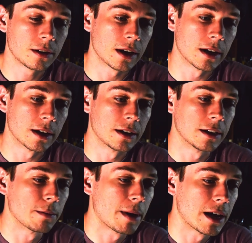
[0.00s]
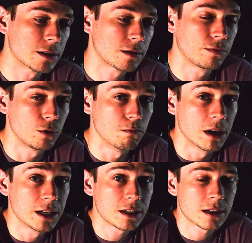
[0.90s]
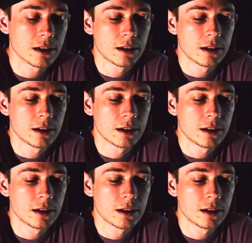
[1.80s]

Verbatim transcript: uh, in the past few months.